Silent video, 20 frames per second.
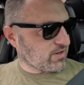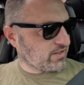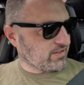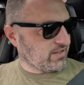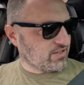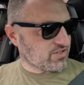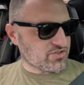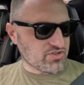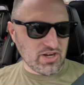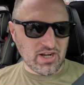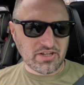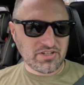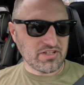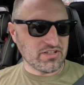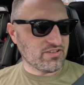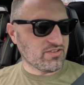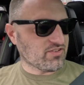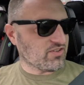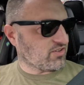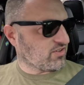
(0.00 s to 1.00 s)
the
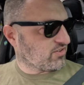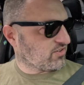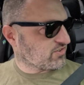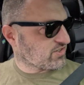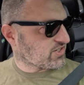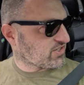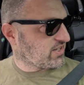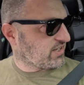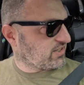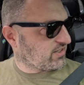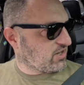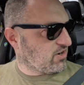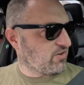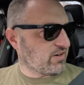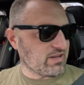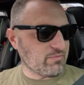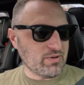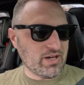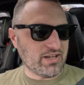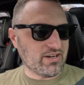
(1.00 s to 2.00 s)
instructions or just didn't know
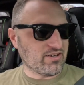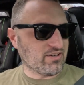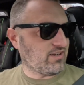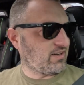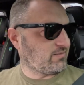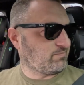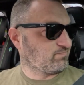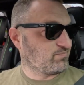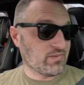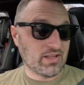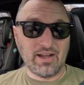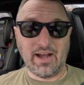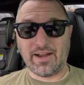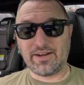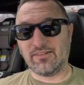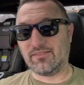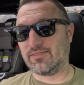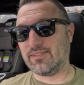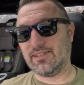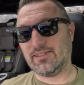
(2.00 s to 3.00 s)
any better. I
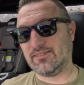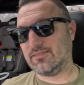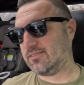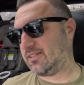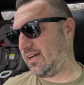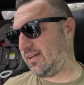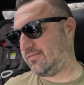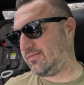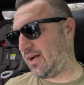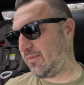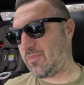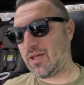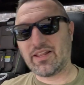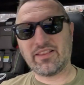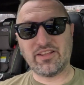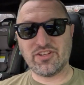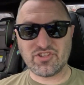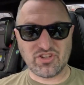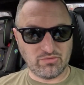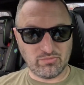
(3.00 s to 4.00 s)
don't know. I'm not
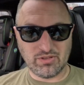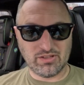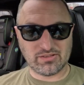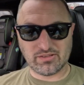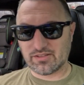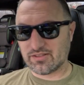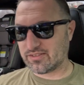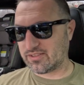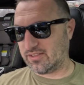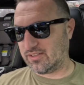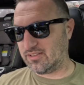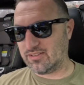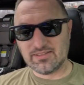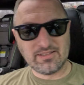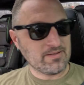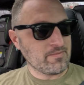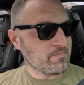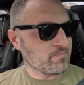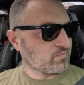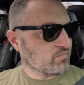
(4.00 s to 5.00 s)
an engine builder, so
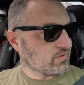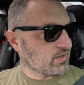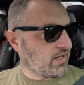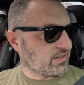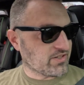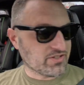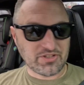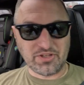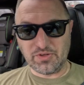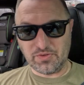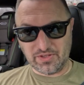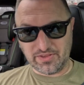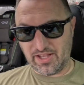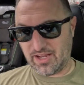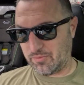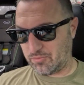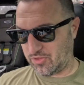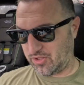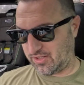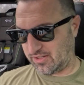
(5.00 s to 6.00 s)
I just tuned the
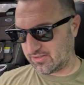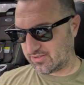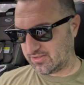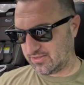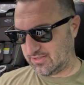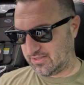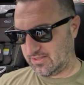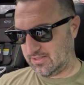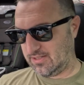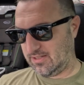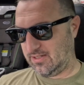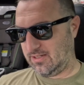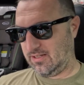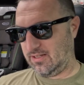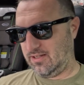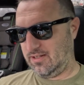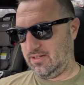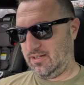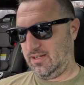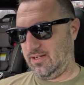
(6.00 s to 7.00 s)
damn things.
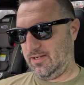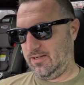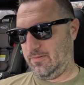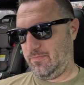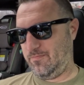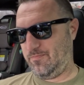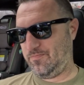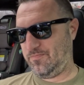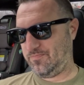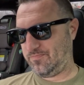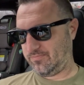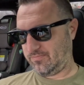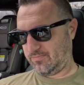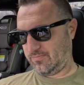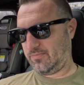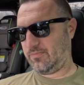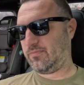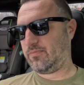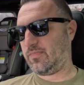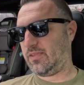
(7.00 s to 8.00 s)
And
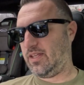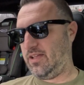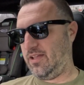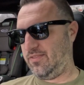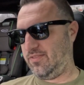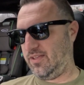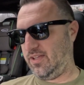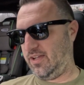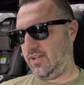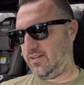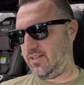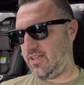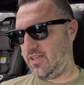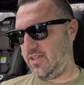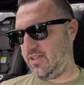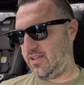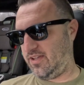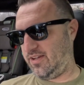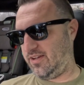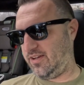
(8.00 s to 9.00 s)
then
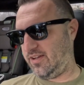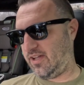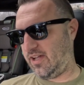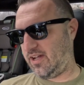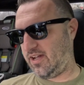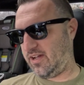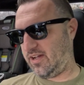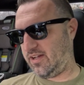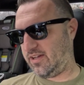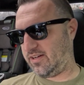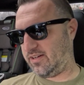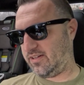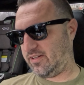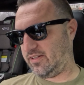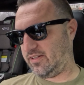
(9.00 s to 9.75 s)
he had